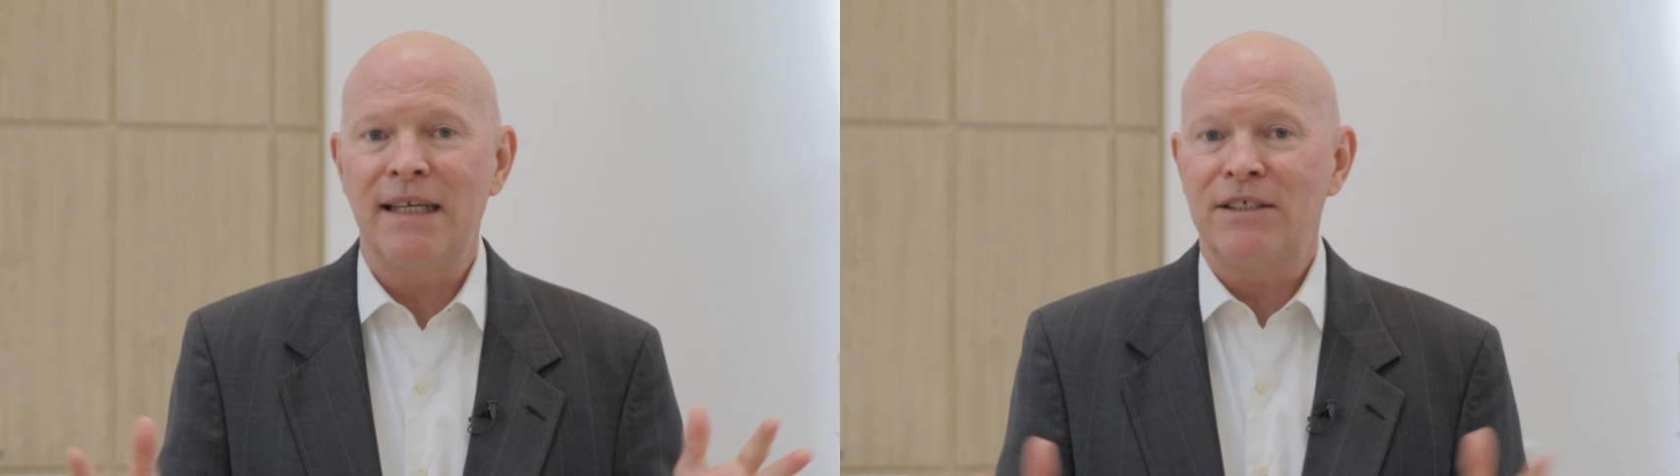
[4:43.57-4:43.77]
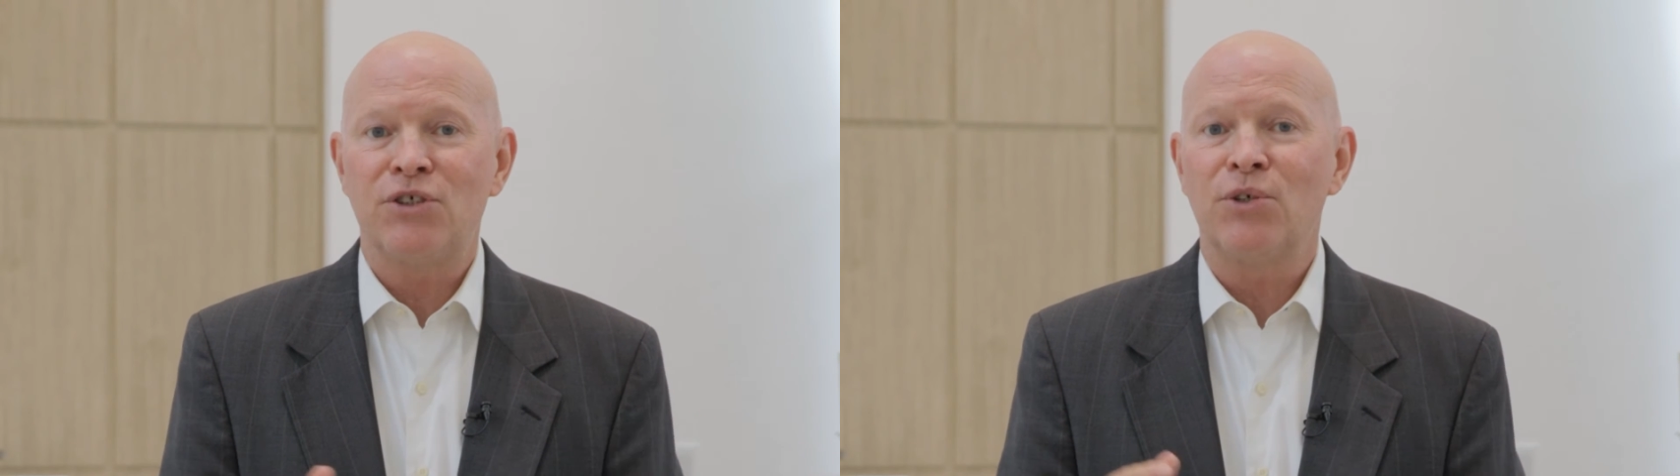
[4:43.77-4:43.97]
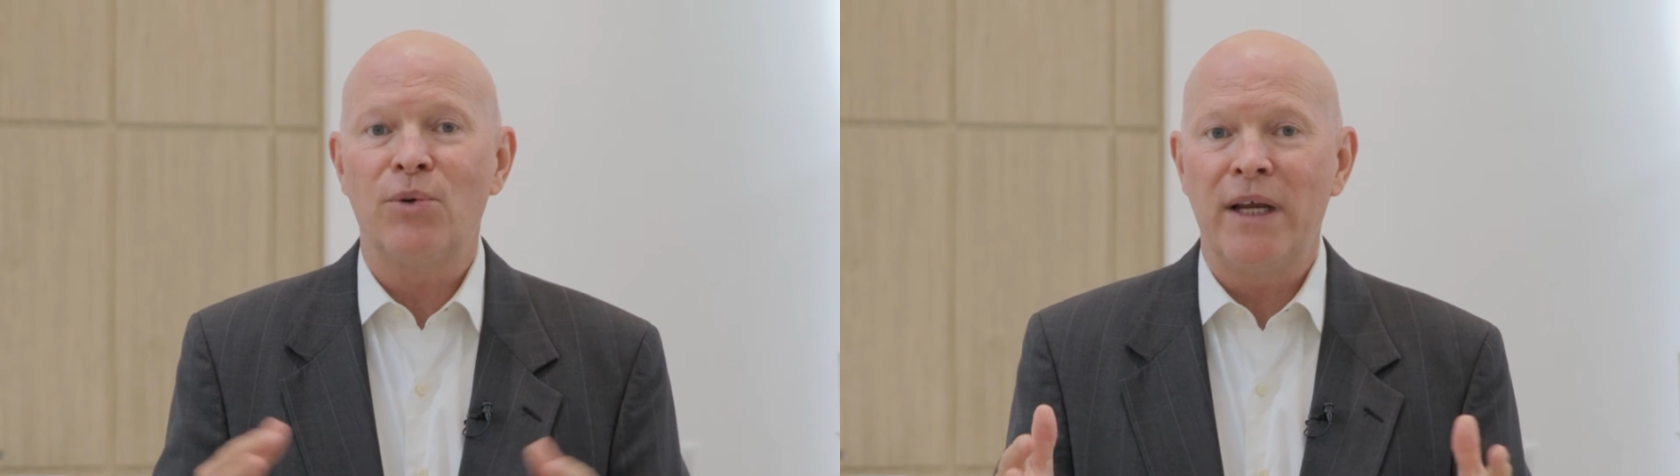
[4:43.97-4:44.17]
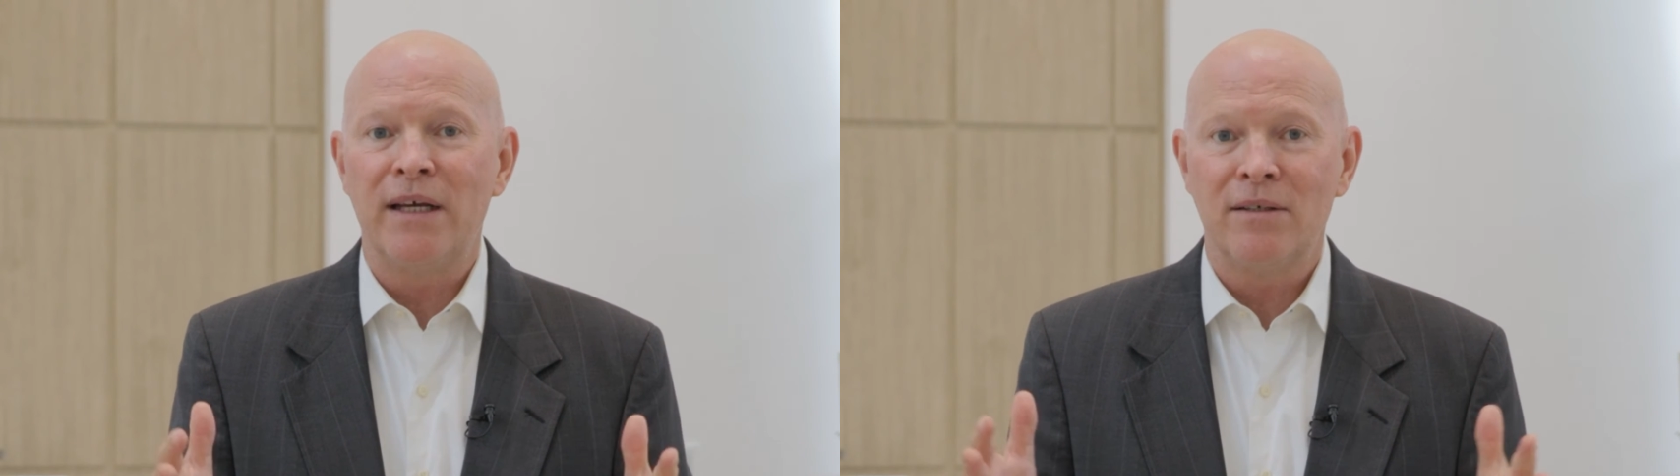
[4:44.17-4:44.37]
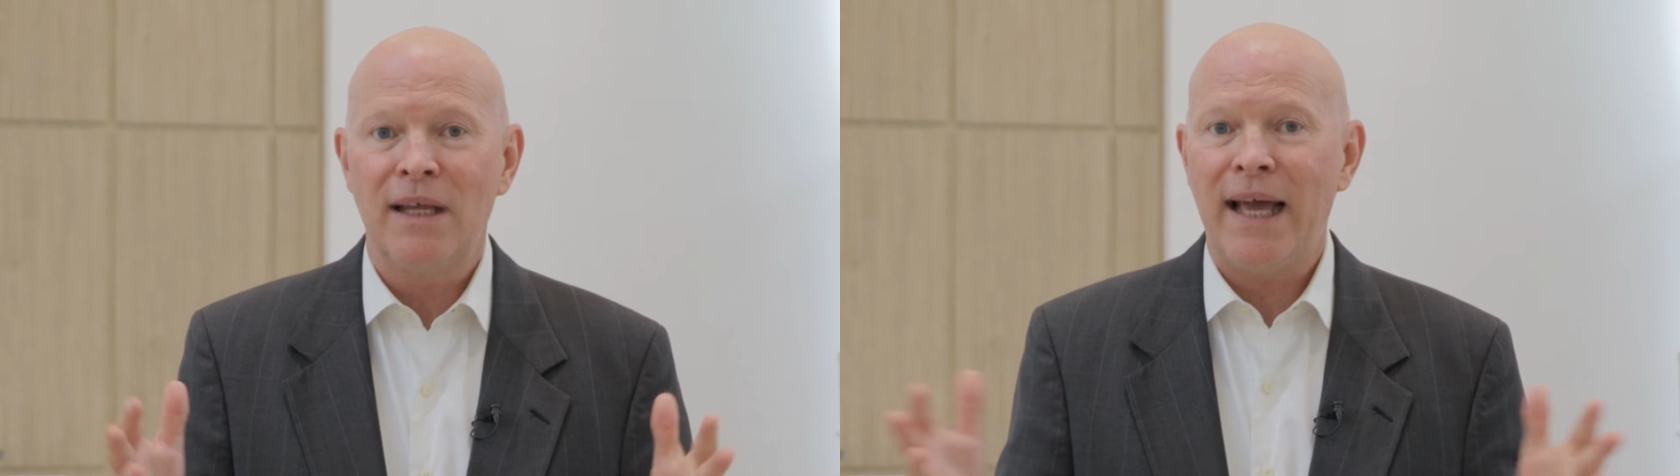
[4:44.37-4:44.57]
that
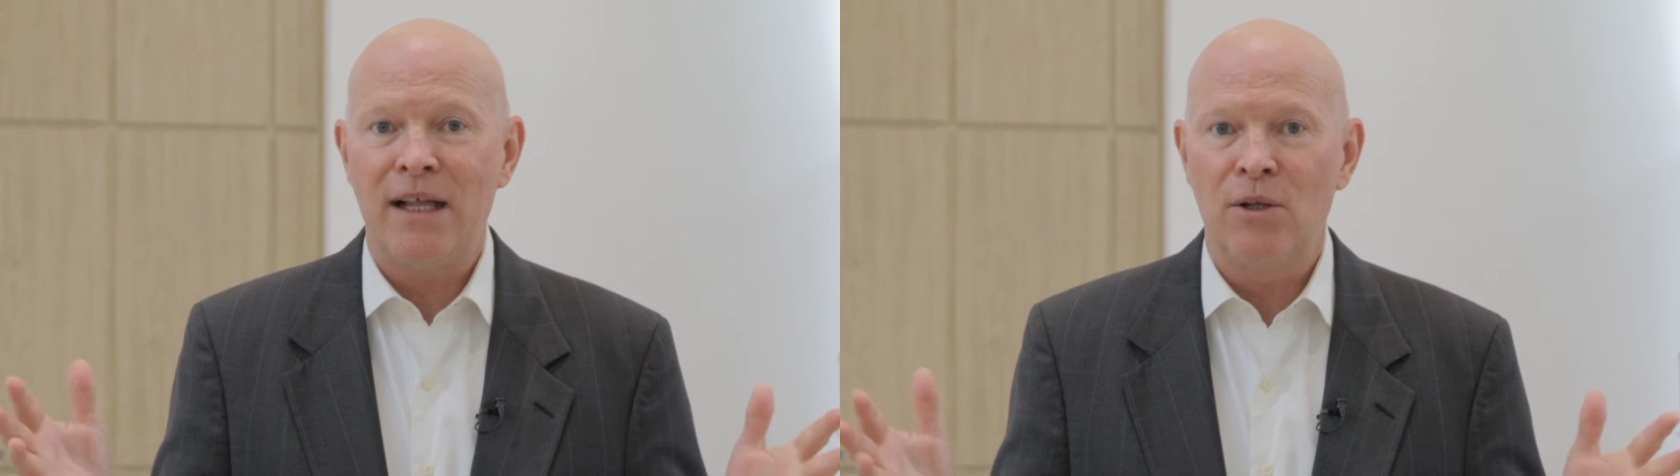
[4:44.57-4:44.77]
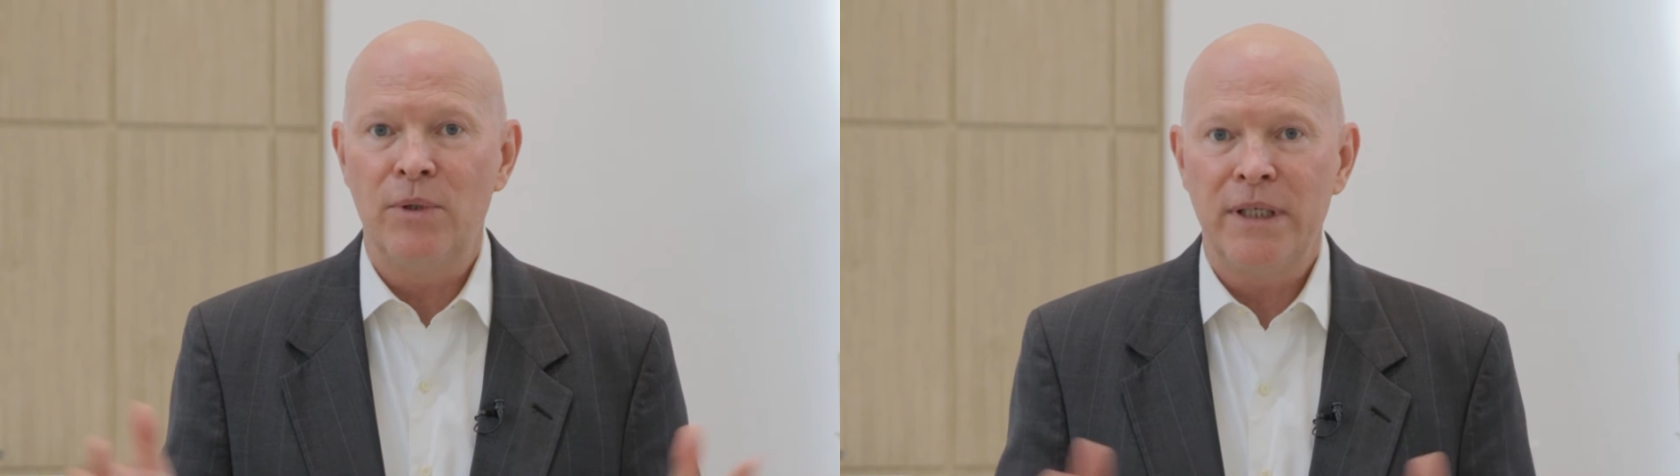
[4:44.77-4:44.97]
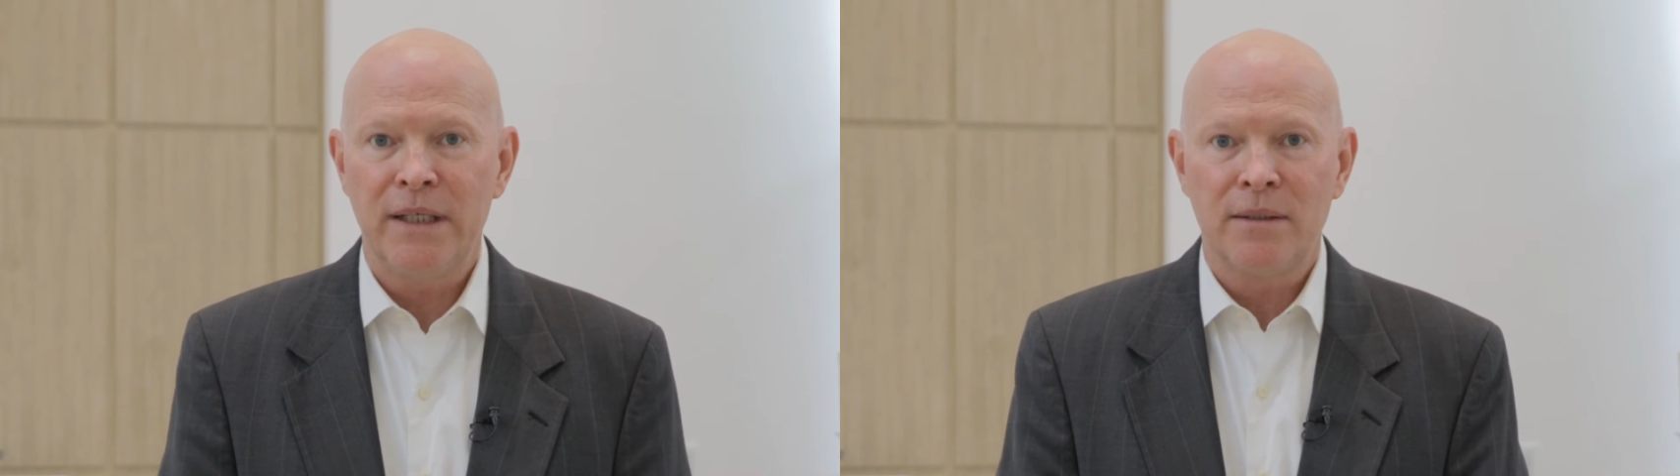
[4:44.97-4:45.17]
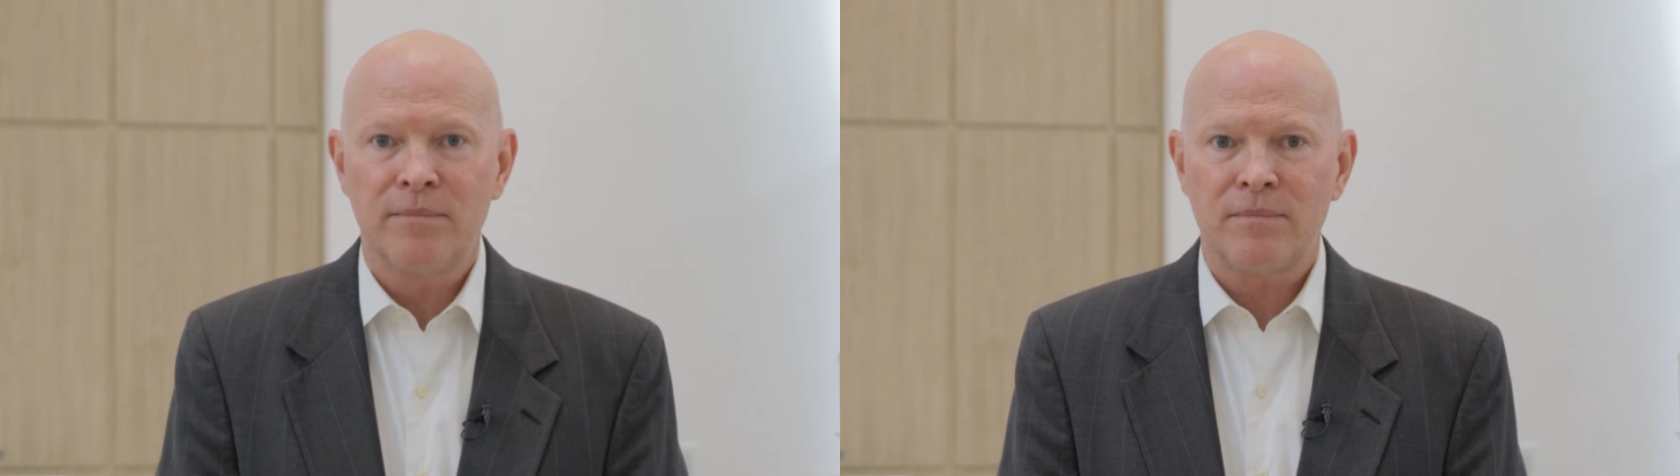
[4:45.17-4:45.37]
surround Halloween.